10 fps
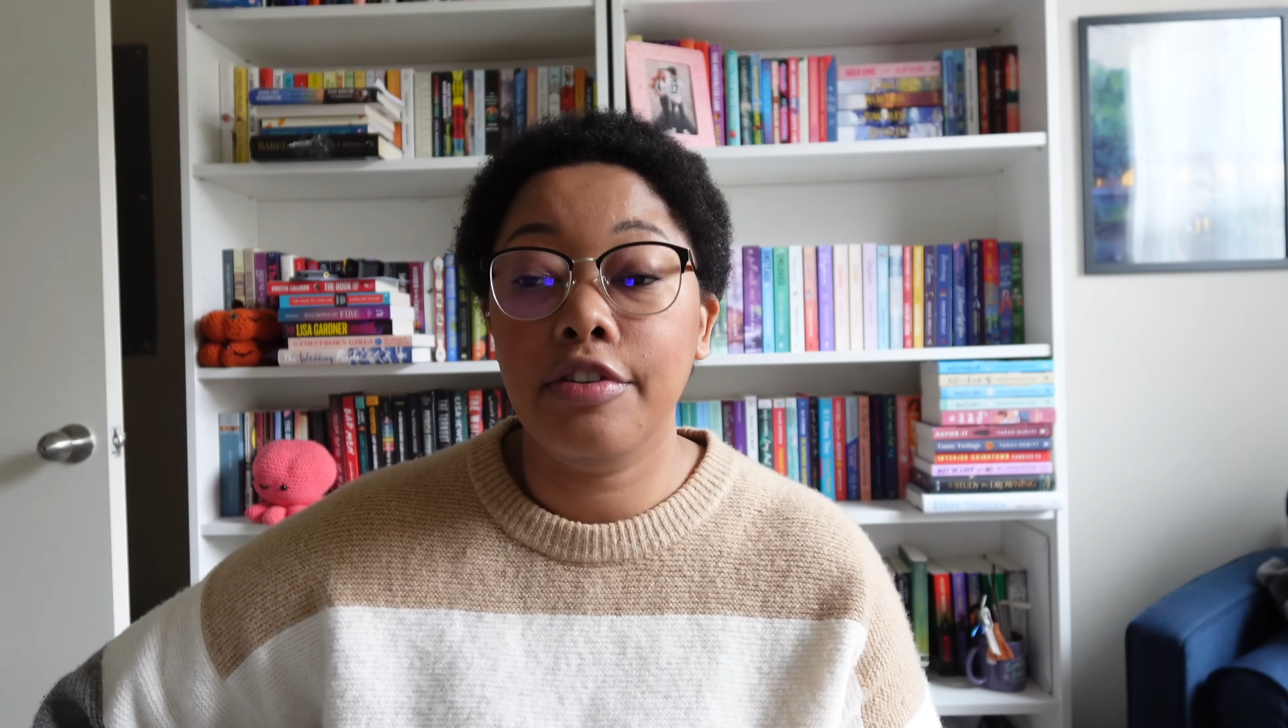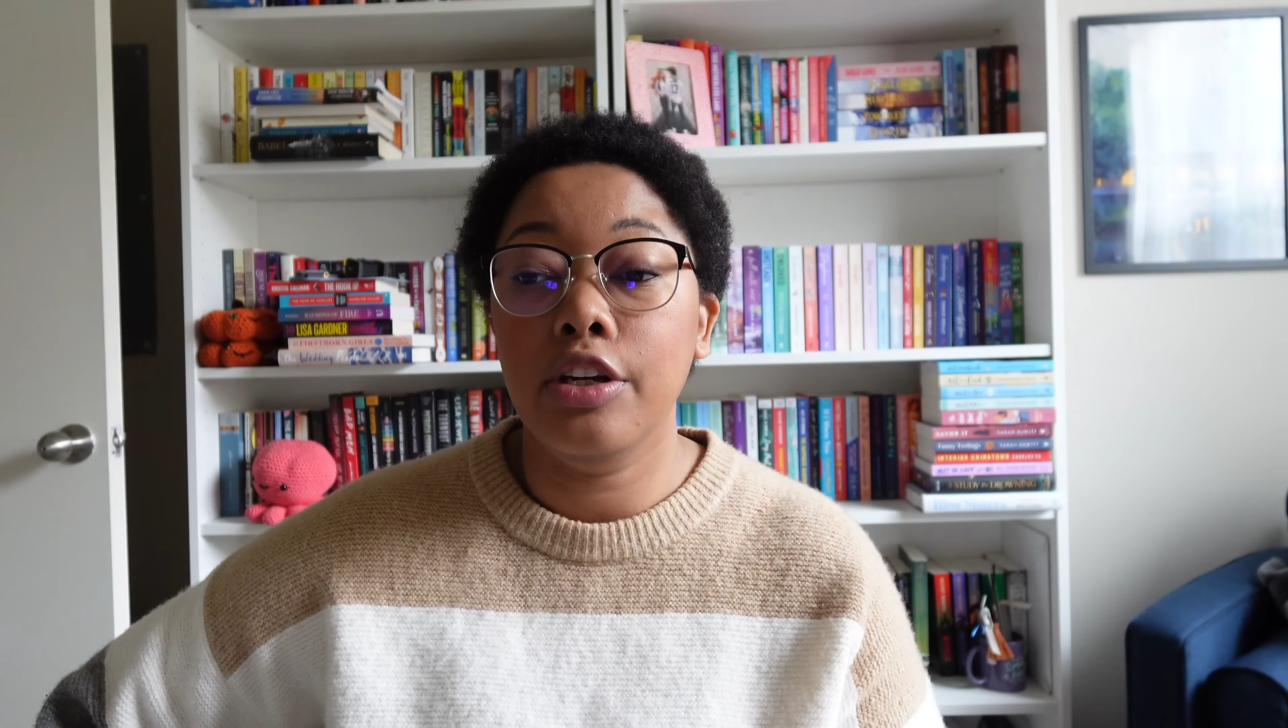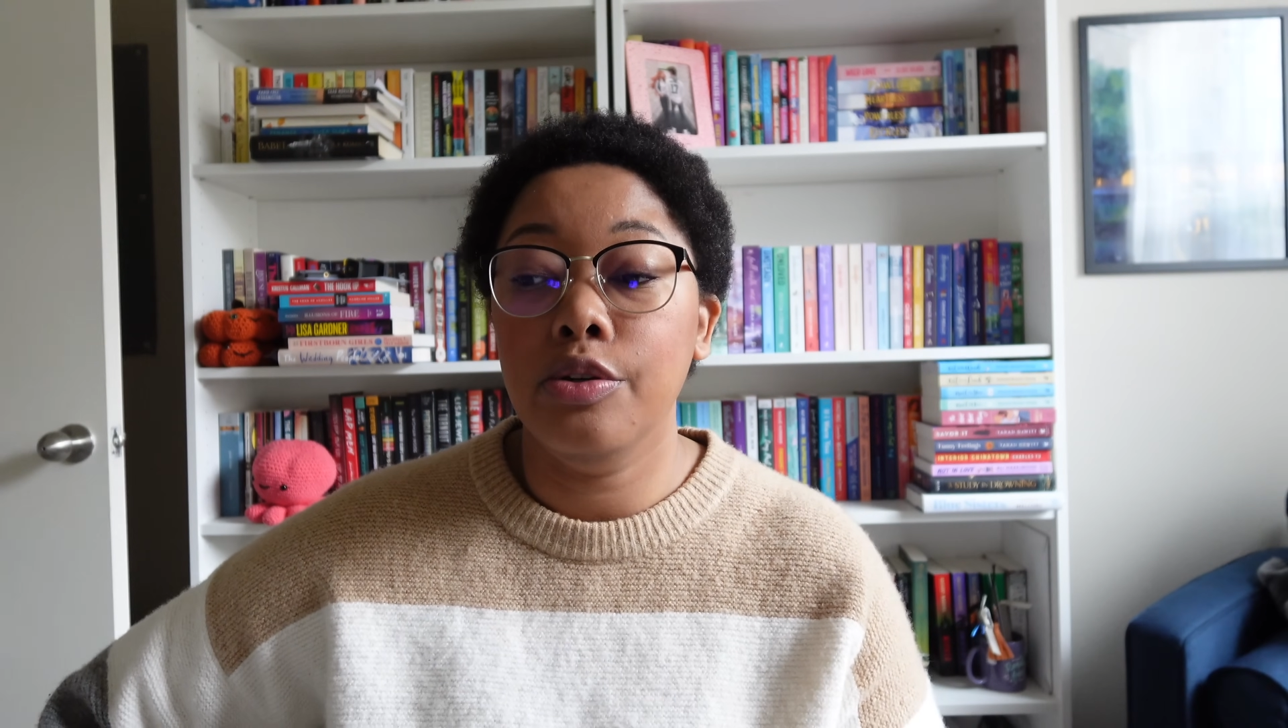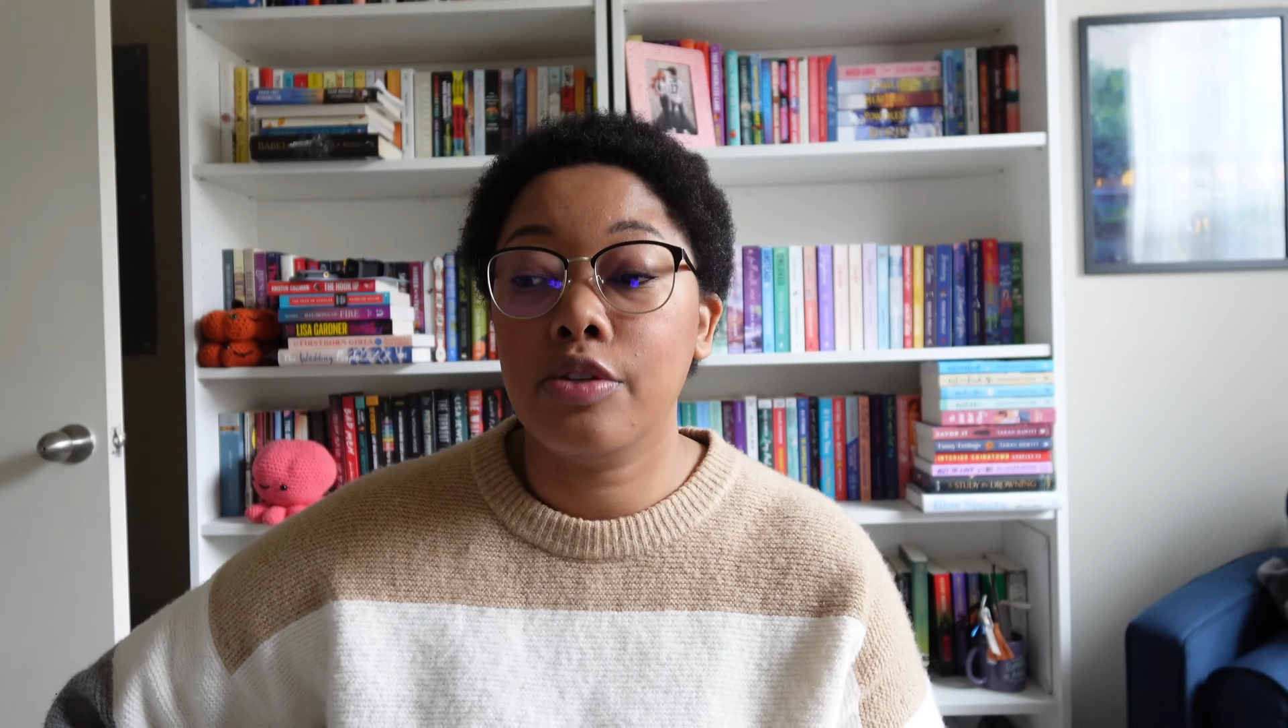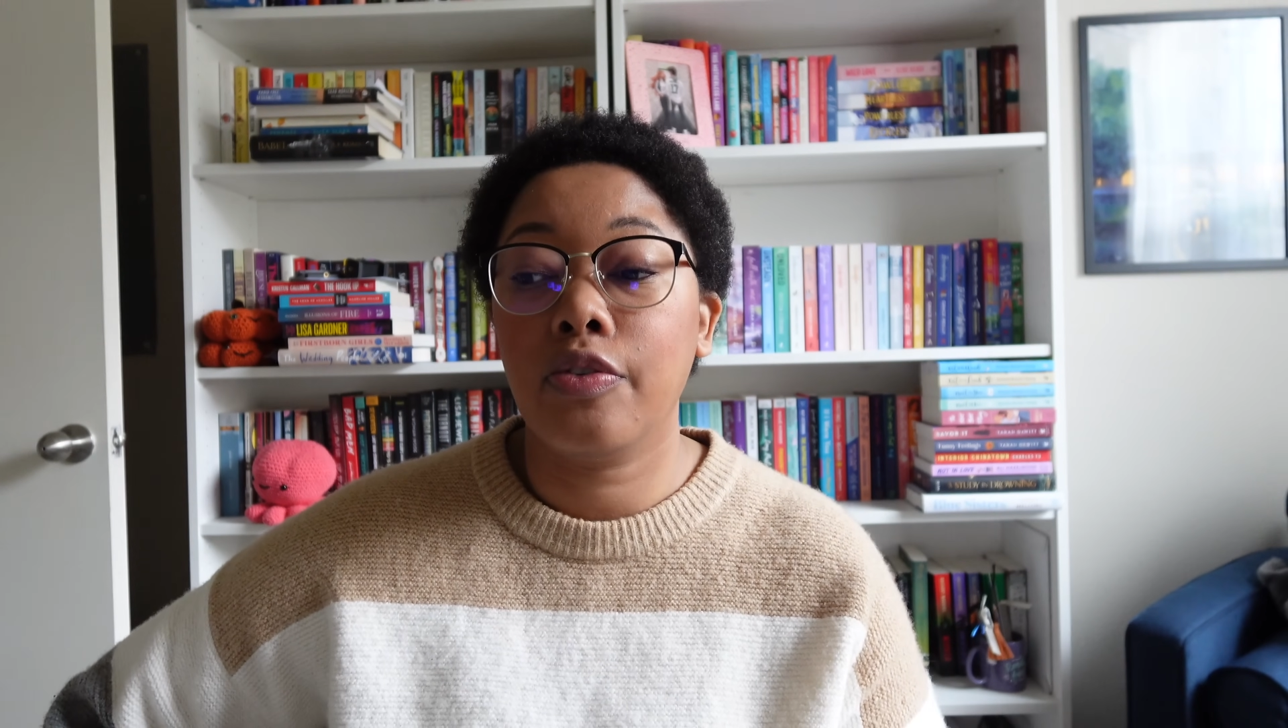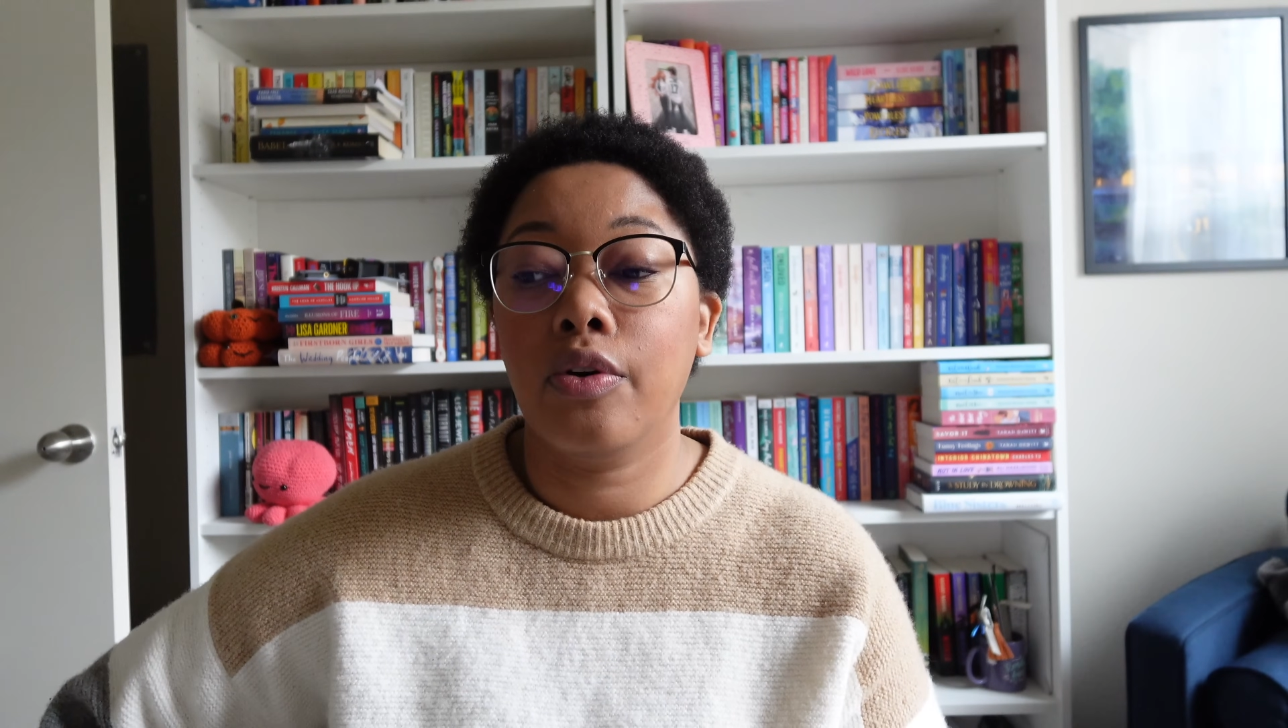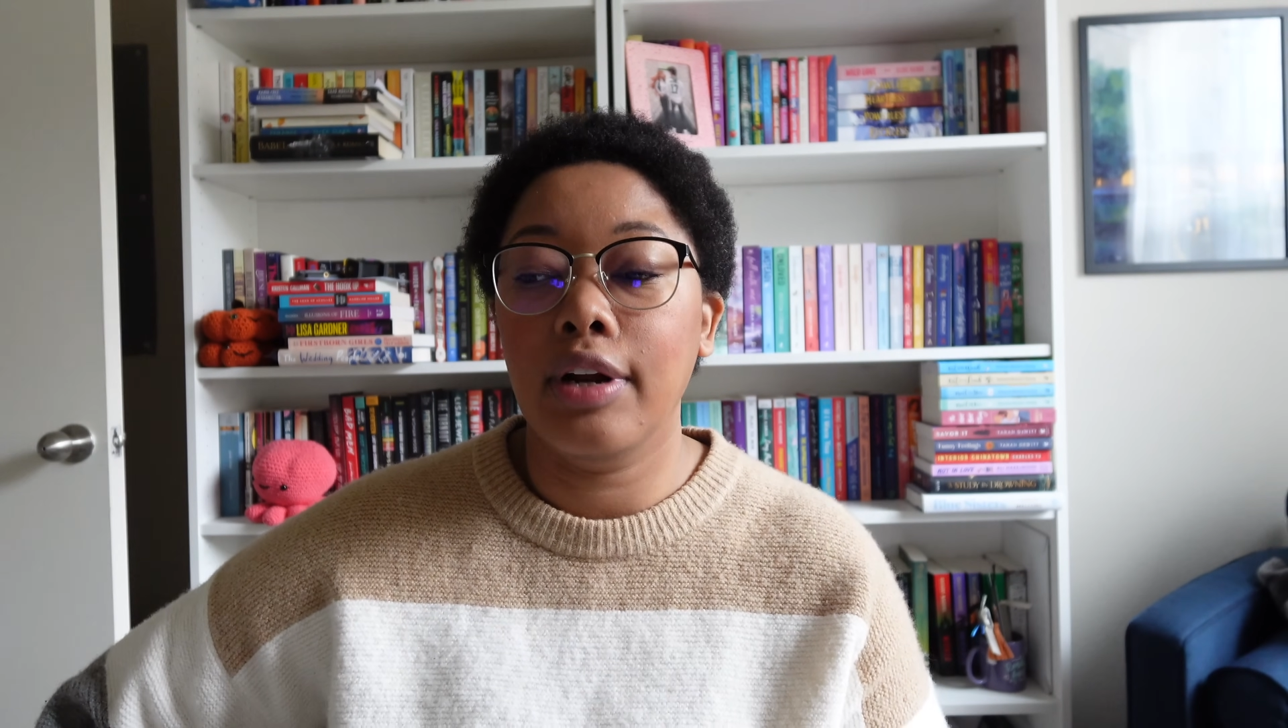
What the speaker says: to use for